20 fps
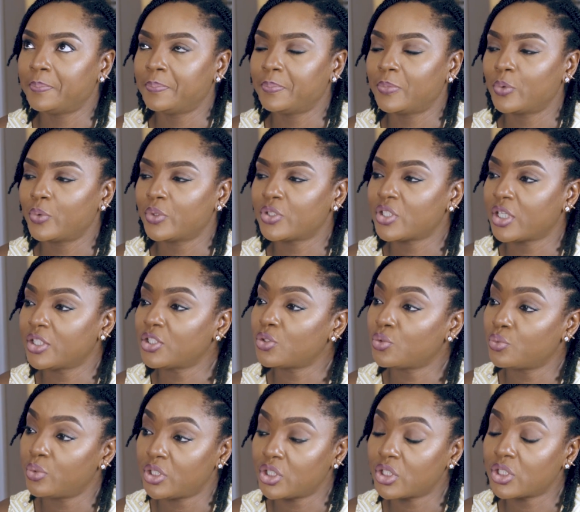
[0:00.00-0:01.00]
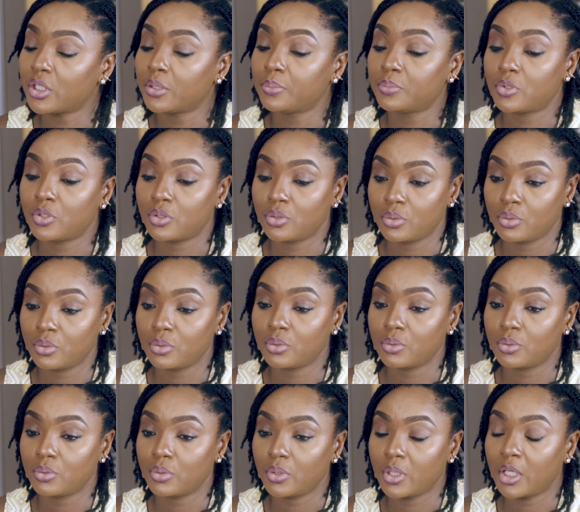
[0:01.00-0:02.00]
we're trying to reach them, to
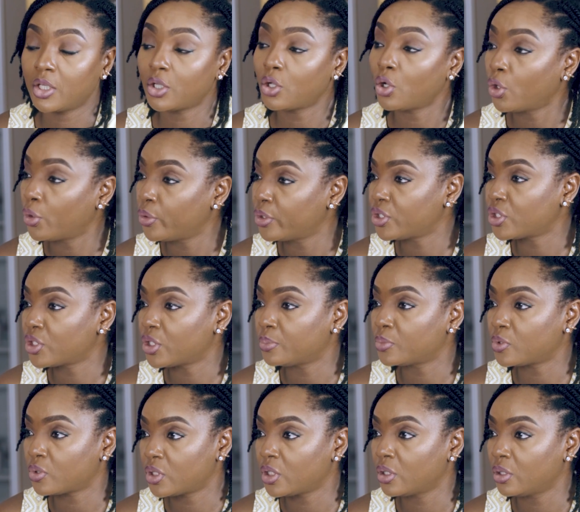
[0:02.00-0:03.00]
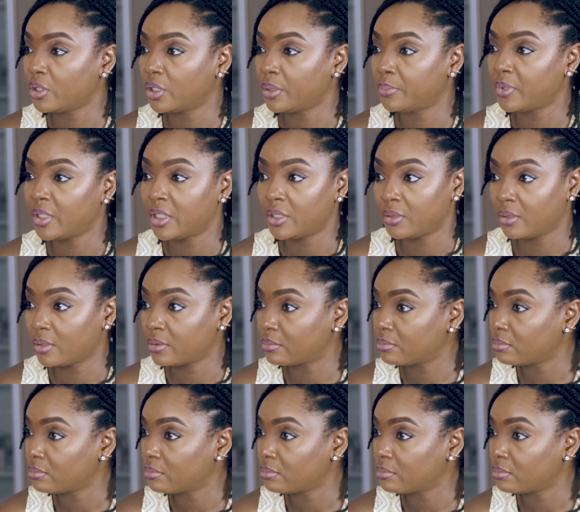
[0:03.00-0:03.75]
encourage them, to tell them they're not